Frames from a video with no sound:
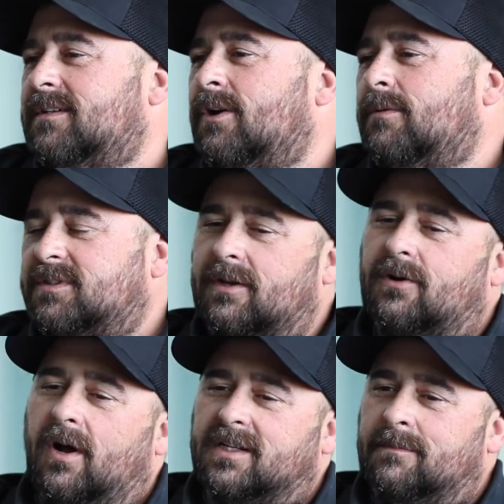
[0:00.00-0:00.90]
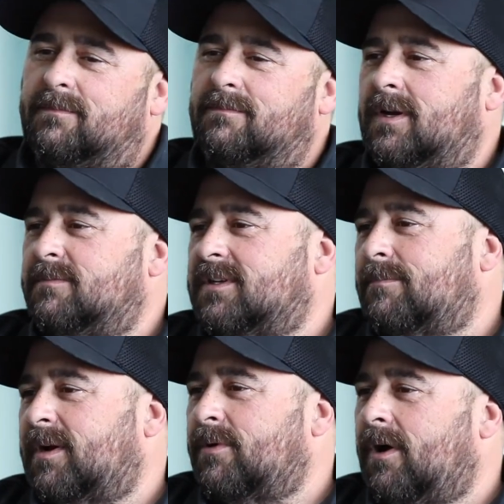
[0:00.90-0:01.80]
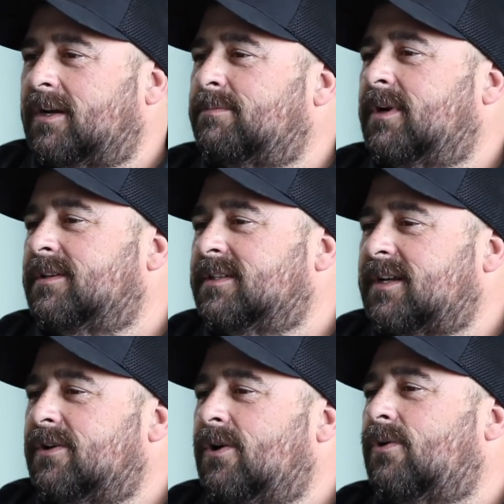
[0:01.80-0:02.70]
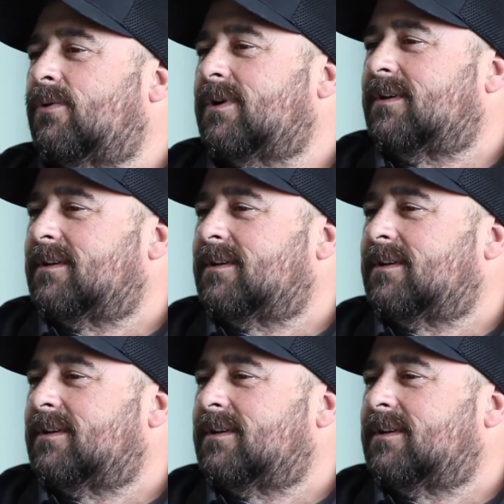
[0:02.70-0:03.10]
You know, it's going to cost, it comes out of my pocket, but at least I know